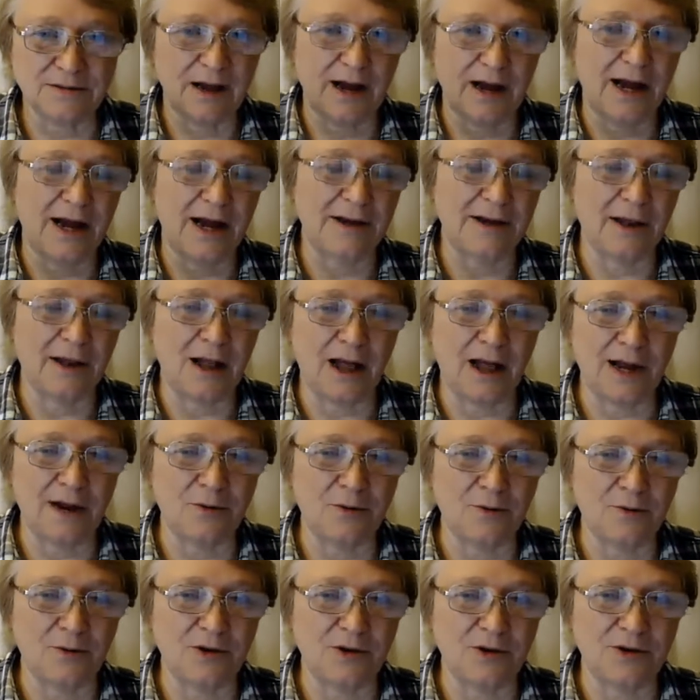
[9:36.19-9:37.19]

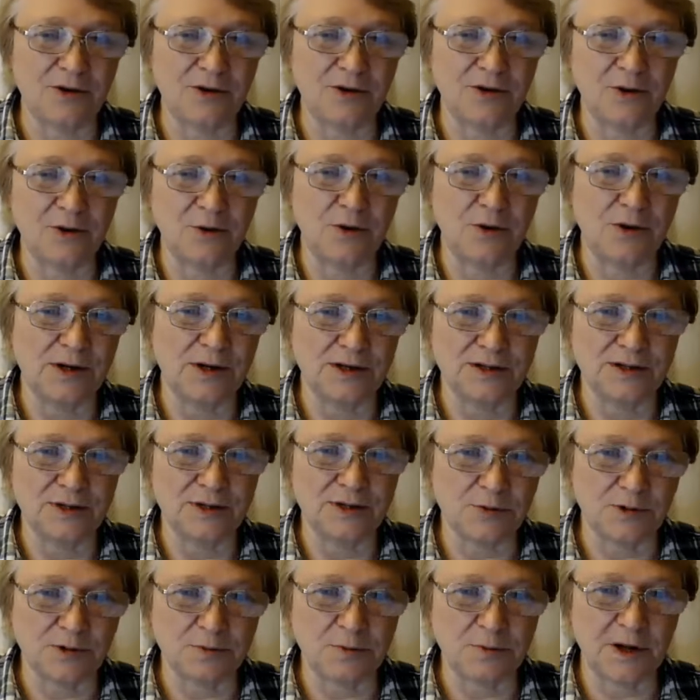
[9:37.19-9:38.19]
online with the duties and
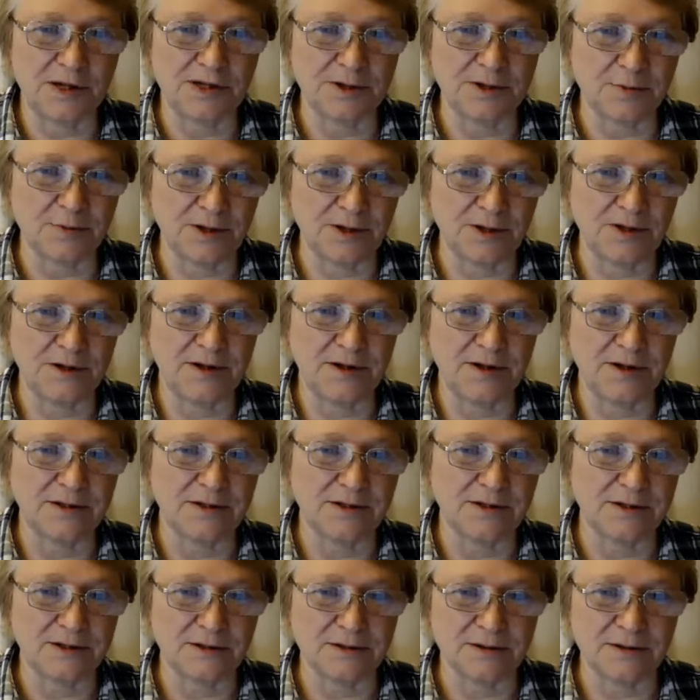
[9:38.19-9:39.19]

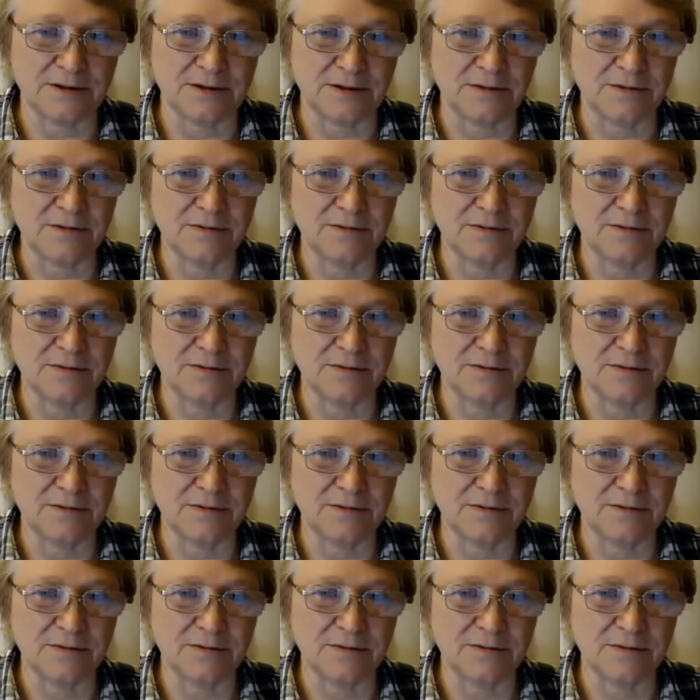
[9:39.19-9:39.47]
responsibilities and